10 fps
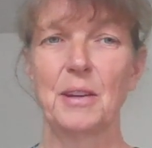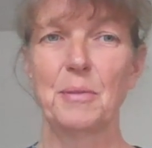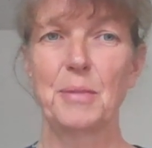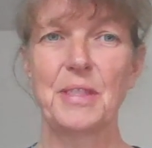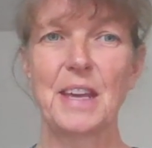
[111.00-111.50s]

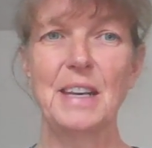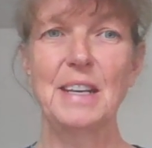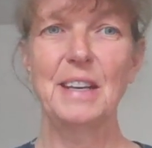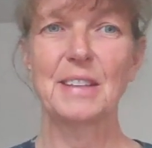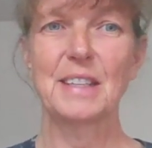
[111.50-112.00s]
But
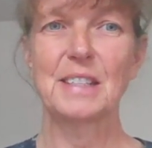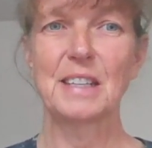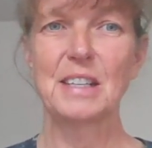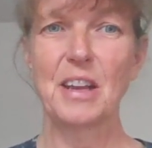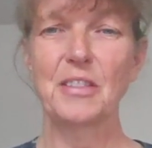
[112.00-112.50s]
then there's
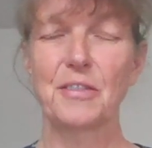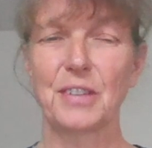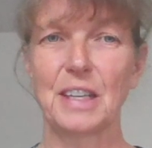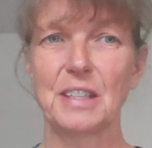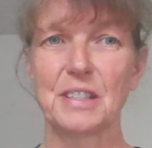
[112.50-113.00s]
another
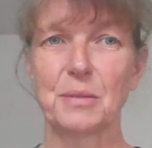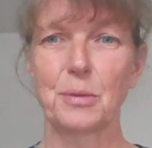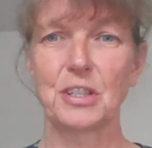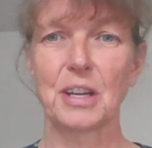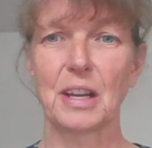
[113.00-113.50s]
phase,
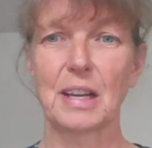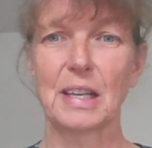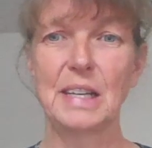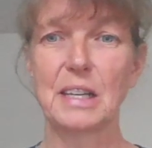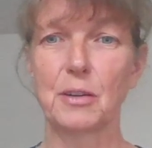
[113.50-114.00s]
which are
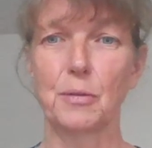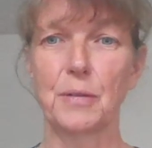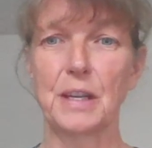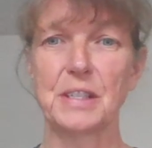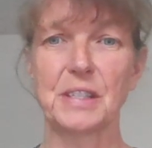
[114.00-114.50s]
clinical
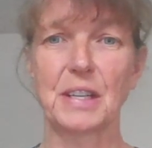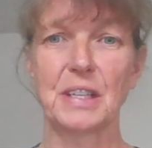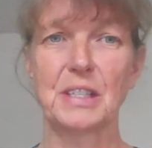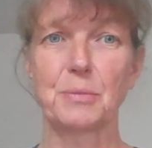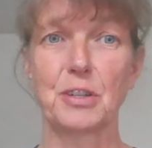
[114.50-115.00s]
phase
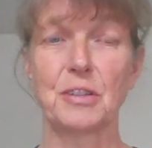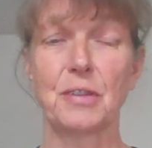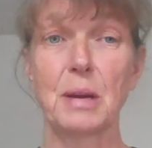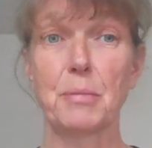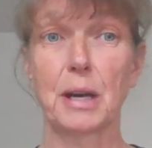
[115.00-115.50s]
studies, which are
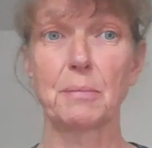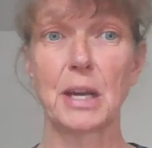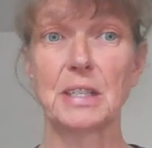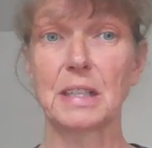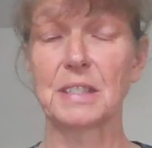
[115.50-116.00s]
very
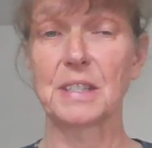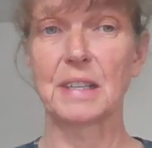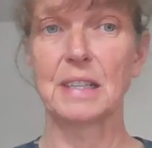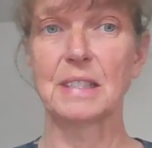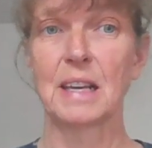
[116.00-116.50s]
pragmatic
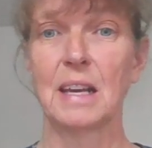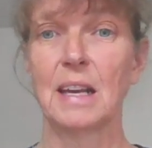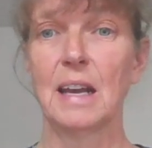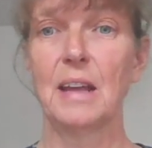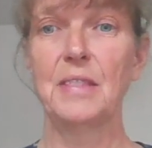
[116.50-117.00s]
studies.
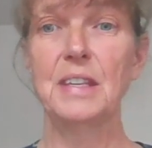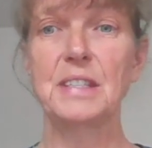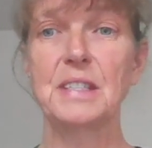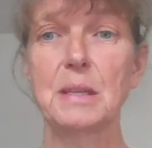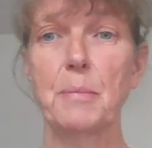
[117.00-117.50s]
And
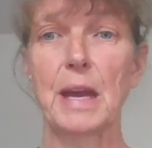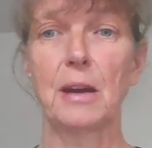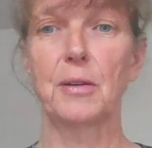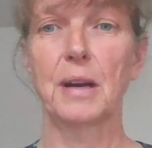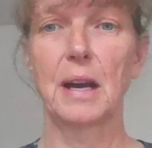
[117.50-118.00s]
this is
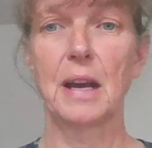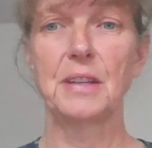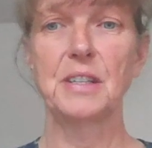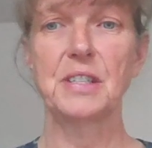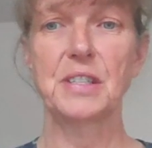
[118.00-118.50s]
about
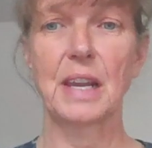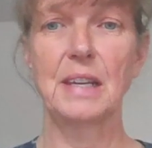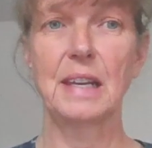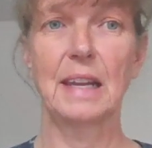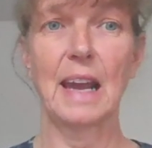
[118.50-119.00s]

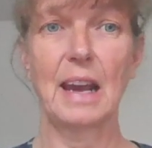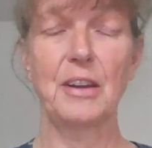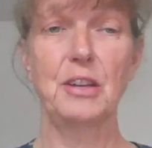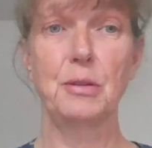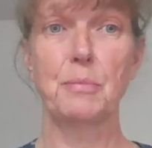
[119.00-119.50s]
understanding how
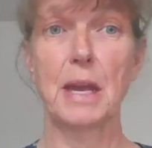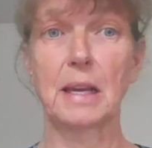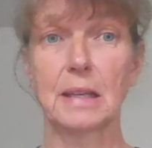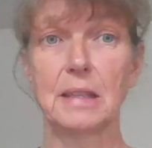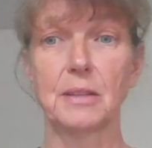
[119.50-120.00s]
you would make
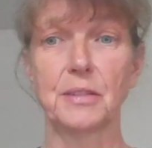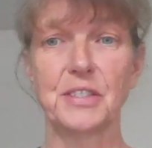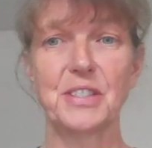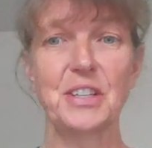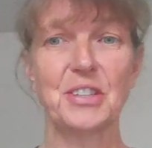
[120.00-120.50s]
clinical
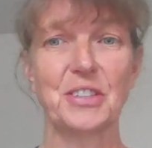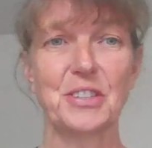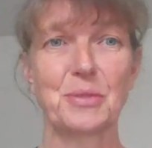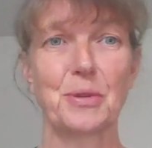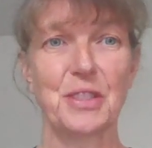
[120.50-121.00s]

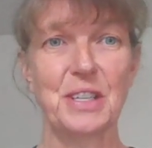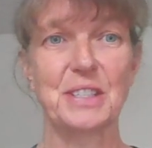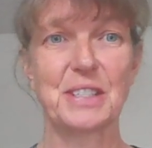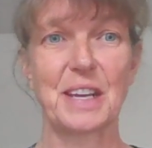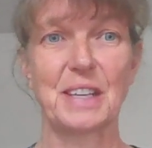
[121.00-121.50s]
decisions with
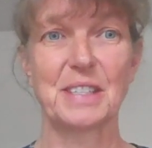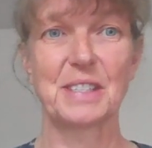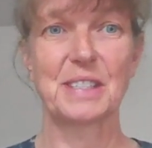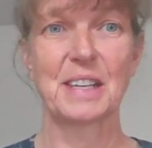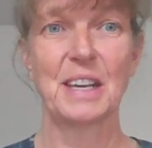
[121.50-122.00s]
these
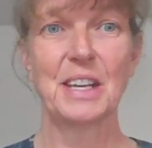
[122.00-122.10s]
tests.